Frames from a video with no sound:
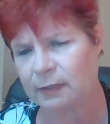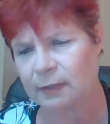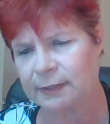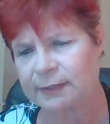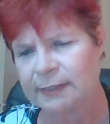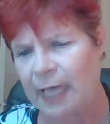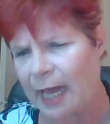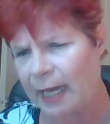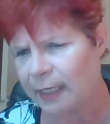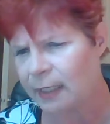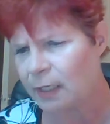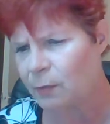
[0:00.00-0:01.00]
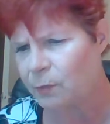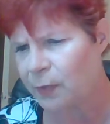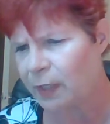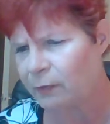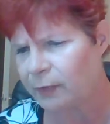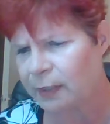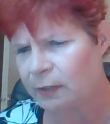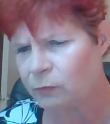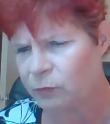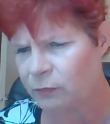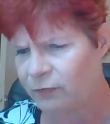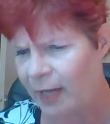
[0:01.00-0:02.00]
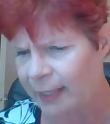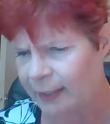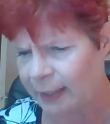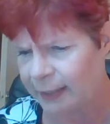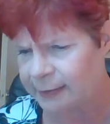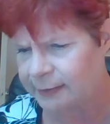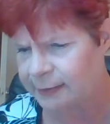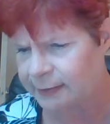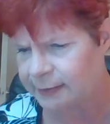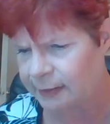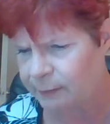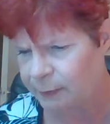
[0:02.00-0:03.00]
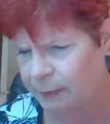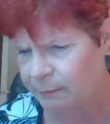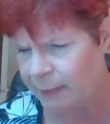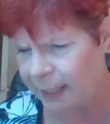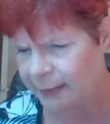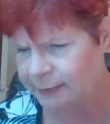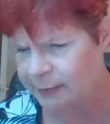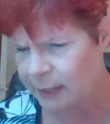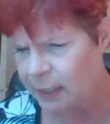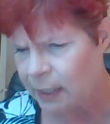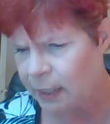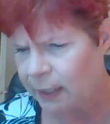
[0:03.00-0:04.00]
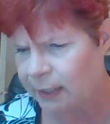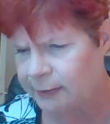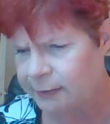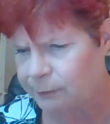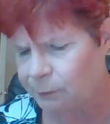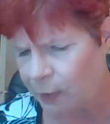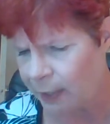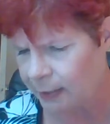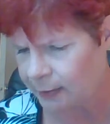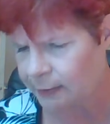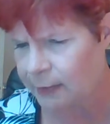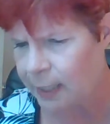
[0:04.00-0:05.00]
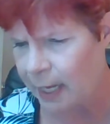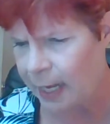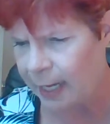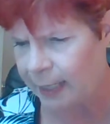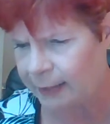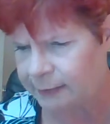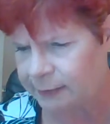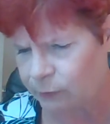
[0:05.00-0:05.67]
Acai Berry Revitalizing Sleeping Mask. It's Brighten and